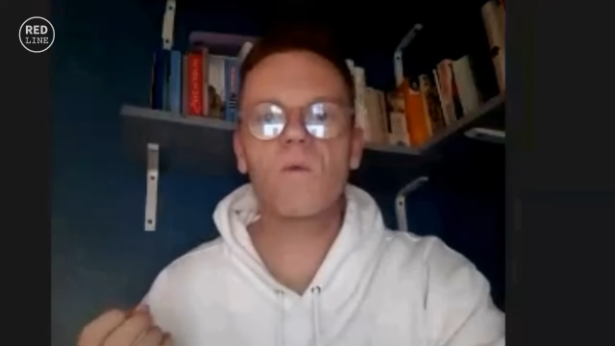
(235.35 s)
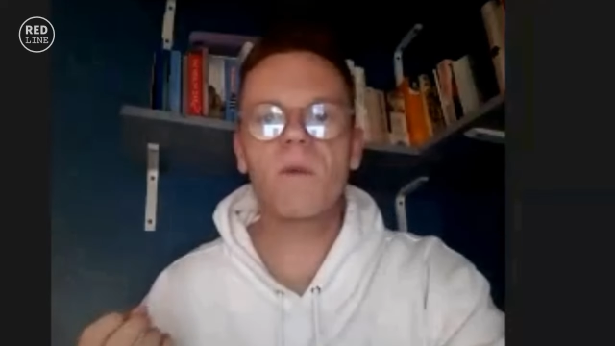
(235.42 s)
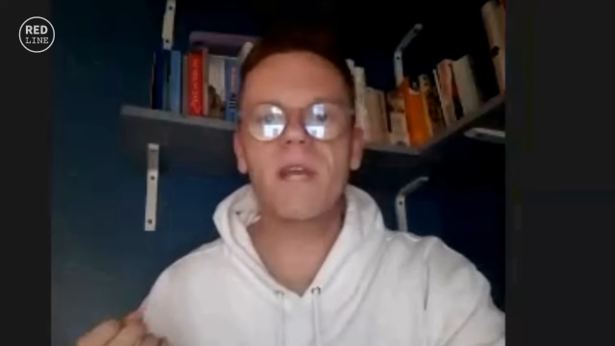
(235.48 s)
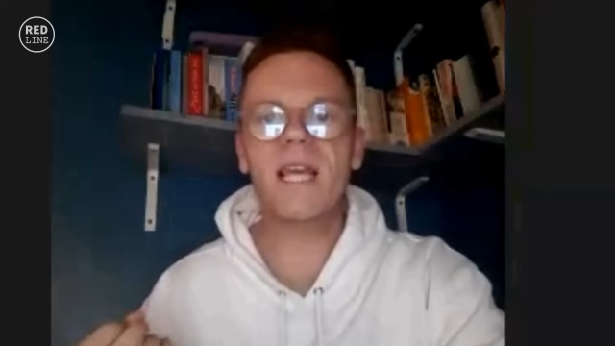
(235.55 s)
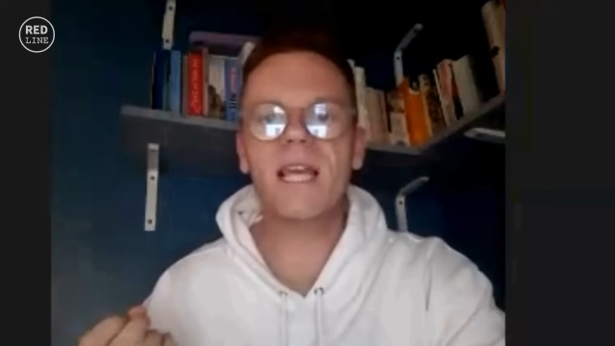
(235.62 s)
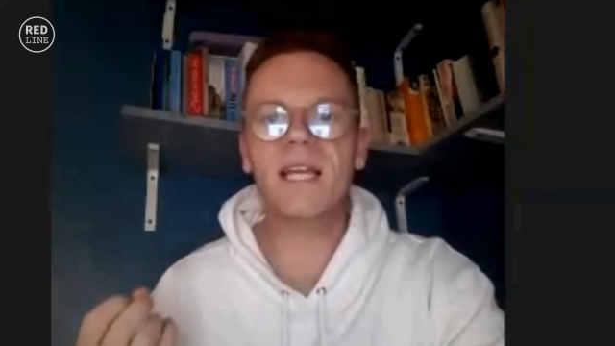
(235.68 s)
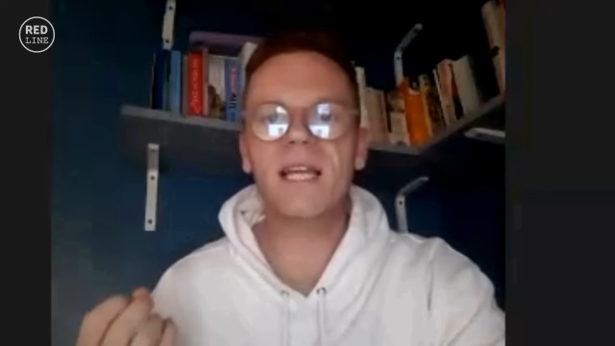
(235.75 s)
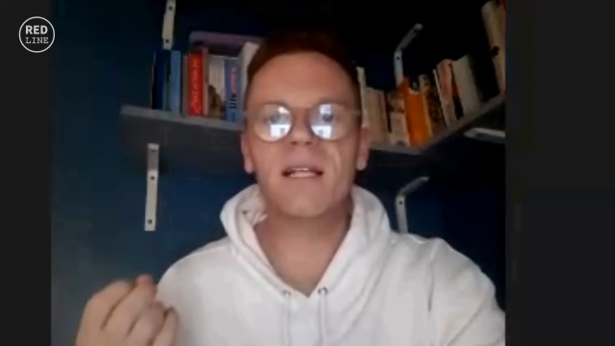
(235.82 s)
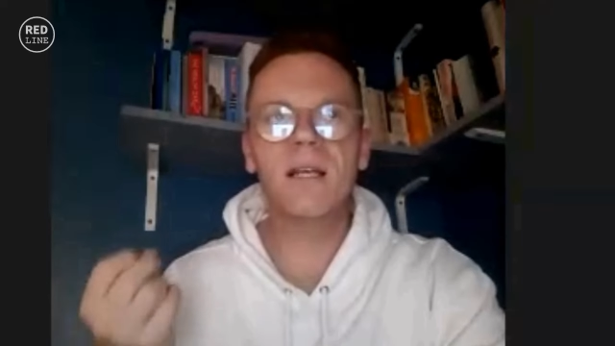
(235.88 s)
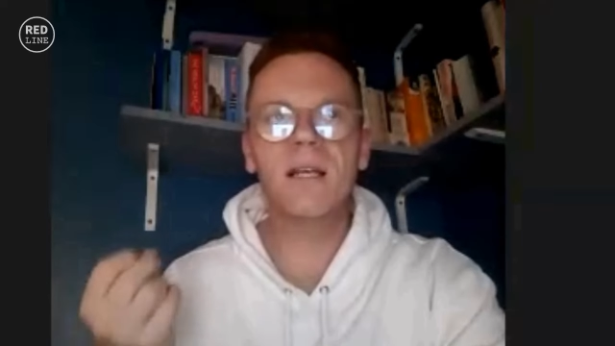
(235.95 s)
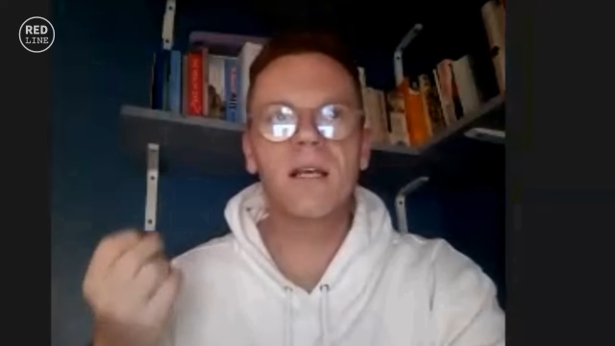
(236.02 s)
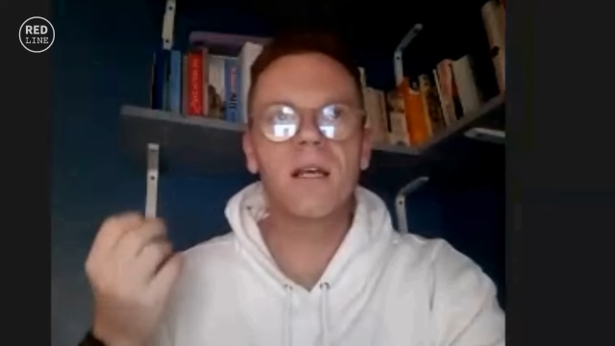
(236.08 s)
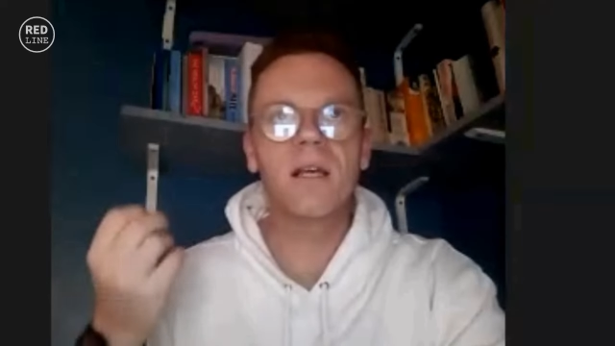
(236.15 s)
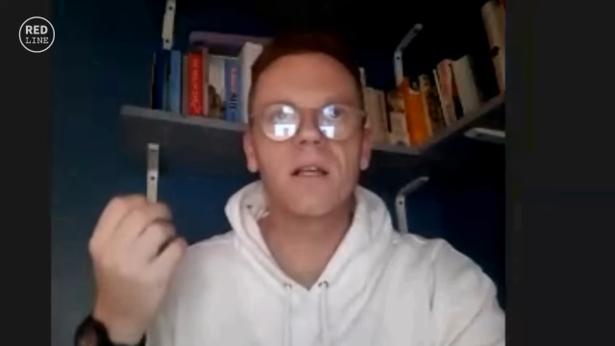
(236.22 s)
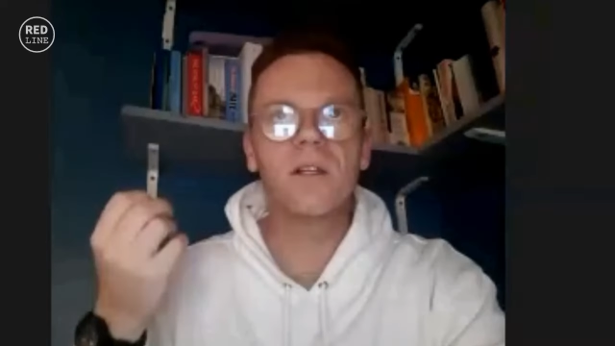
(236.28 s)
We
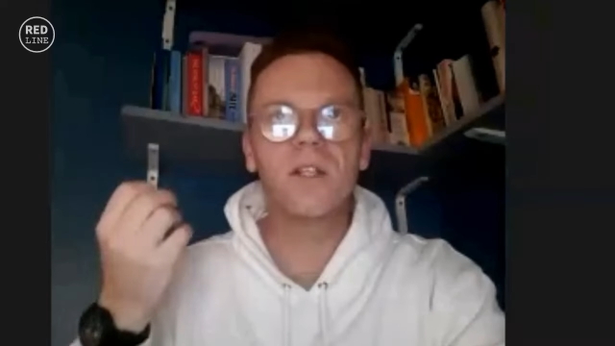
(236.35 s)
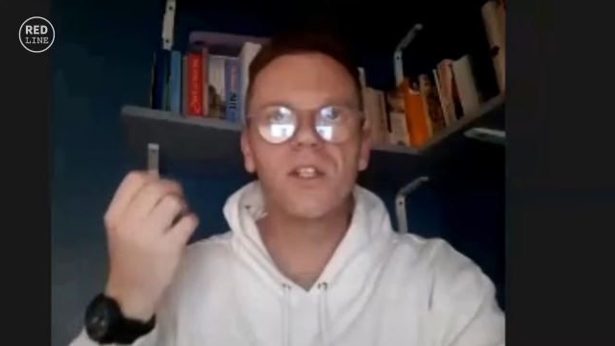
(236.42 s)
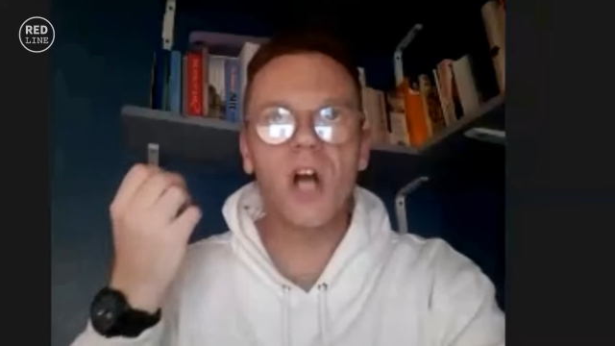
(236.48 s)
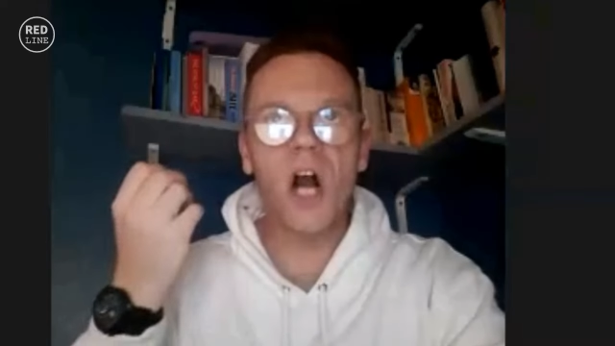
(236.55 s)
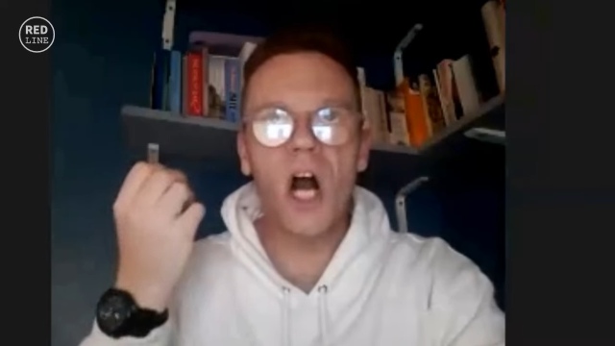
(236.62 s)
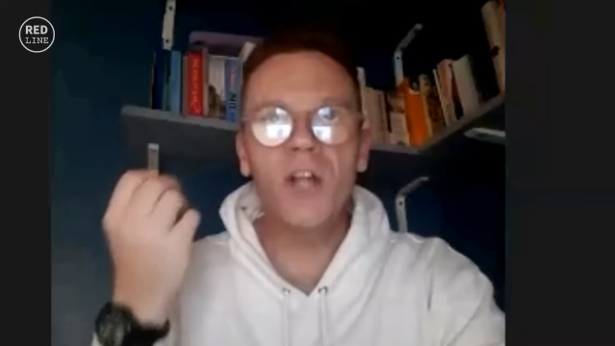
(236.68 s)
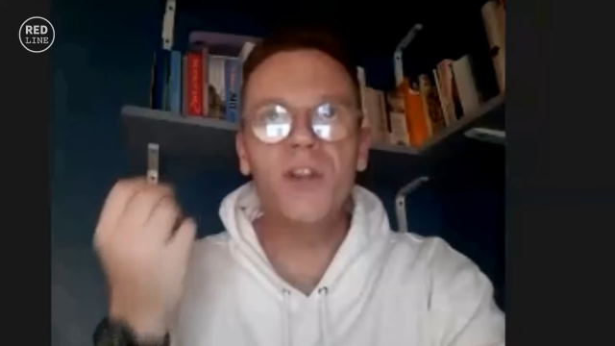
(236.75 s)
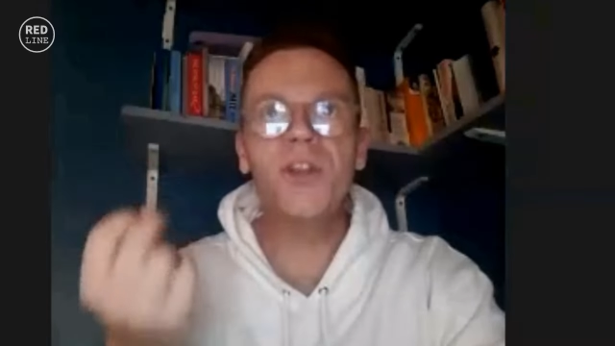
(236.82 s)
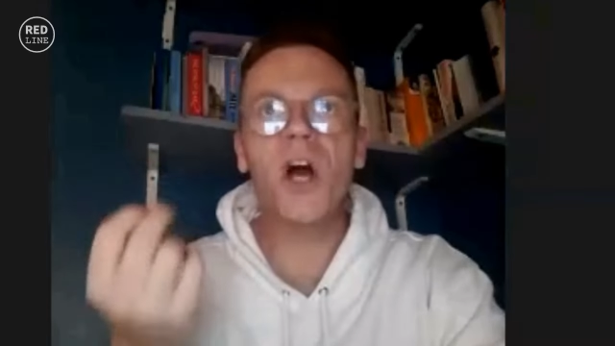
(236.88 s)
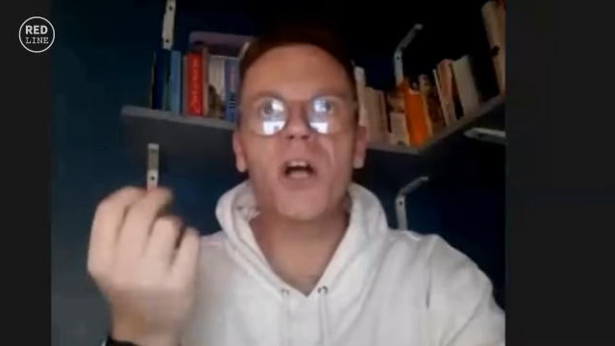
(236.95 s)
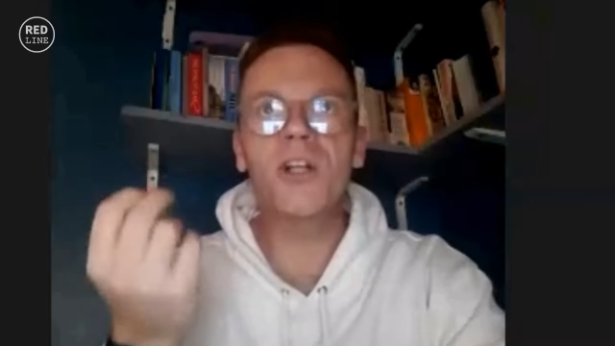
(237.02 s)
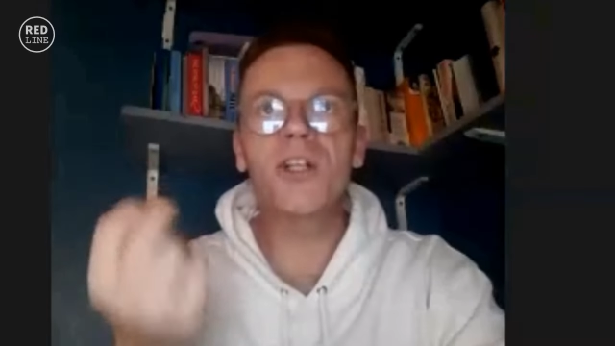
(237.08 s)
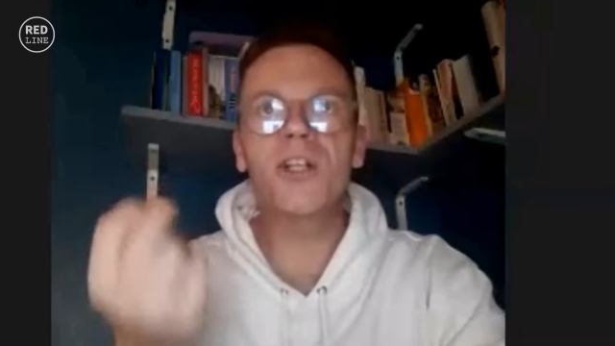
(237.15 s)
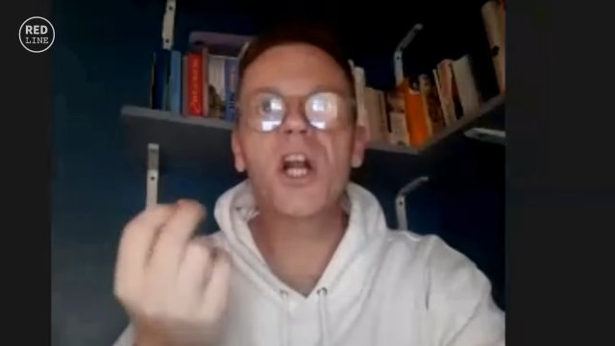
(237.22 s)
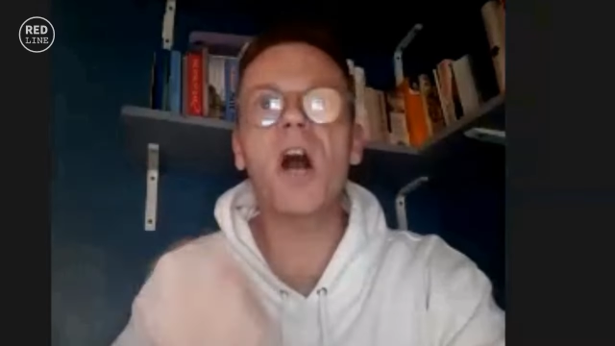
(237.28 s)
can
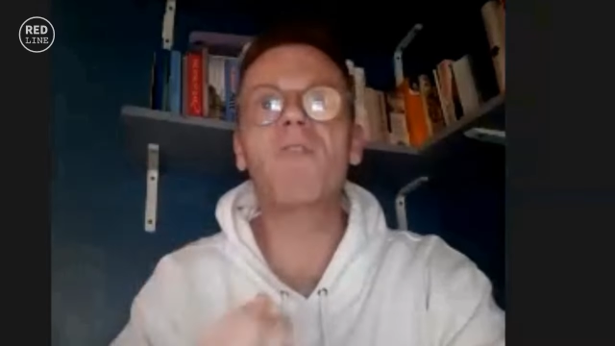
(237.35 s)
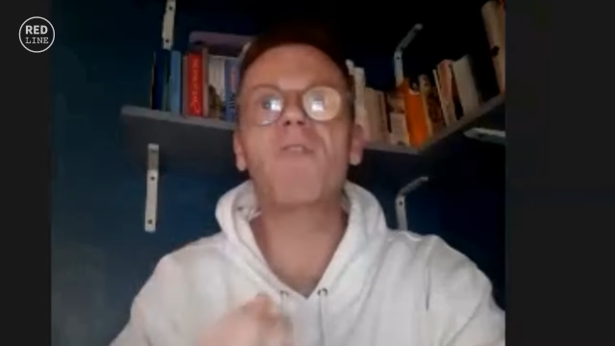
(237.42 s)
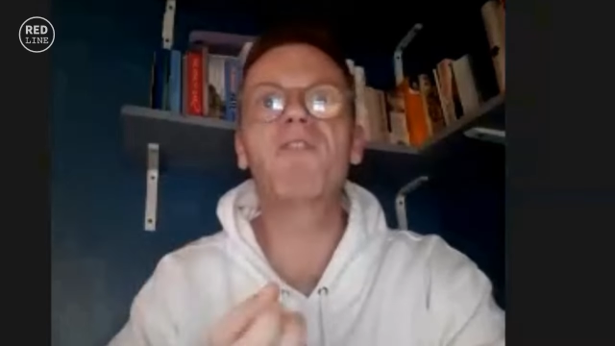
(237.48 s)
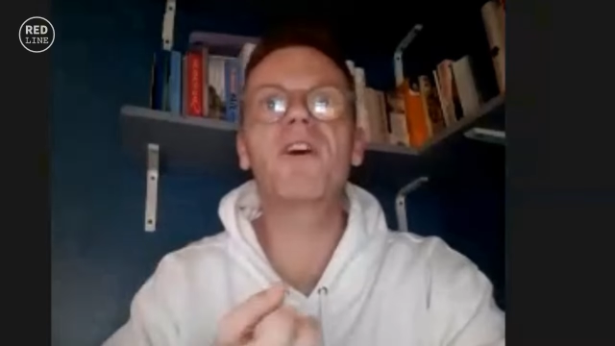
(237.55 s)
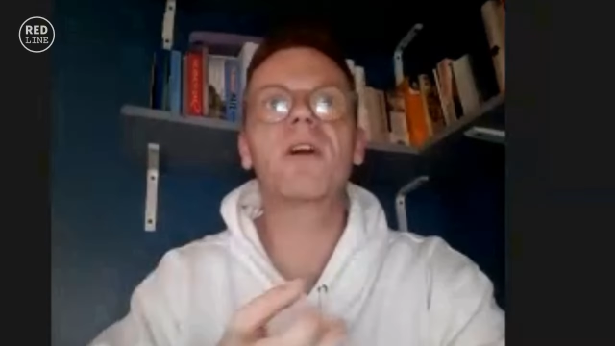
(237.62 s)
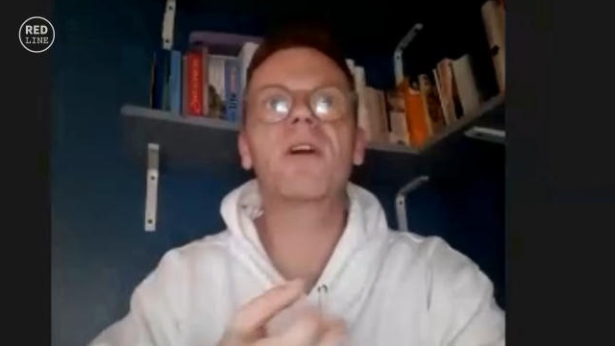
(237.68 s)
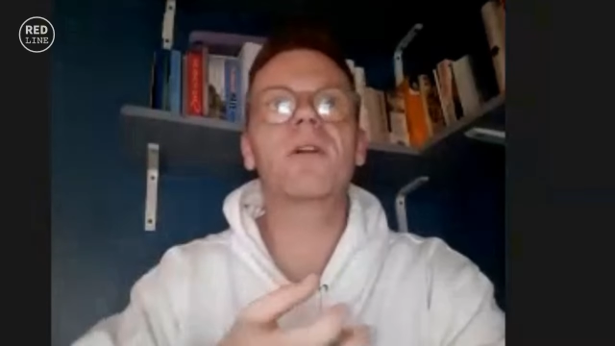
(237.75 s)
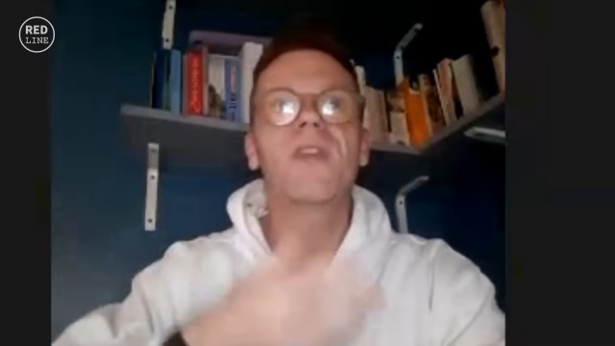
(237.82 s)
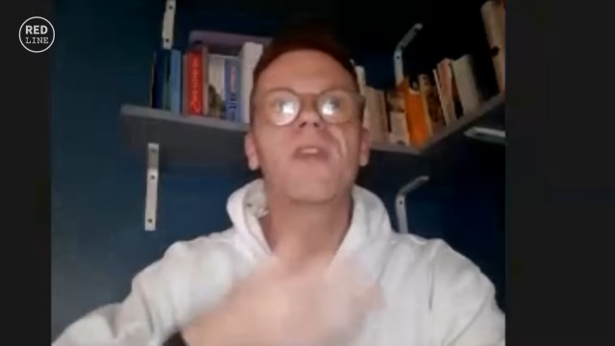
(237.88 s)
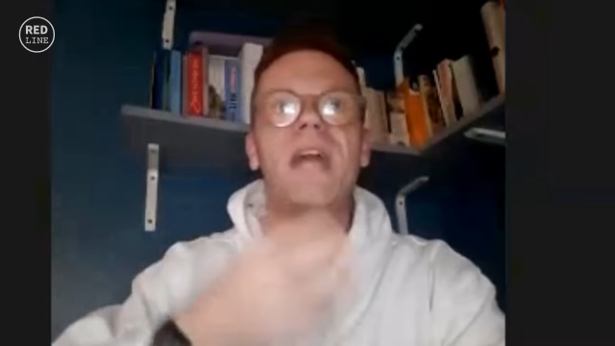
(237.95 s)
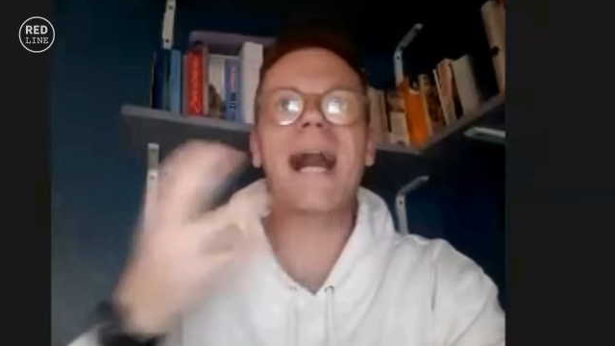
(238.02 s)
uncover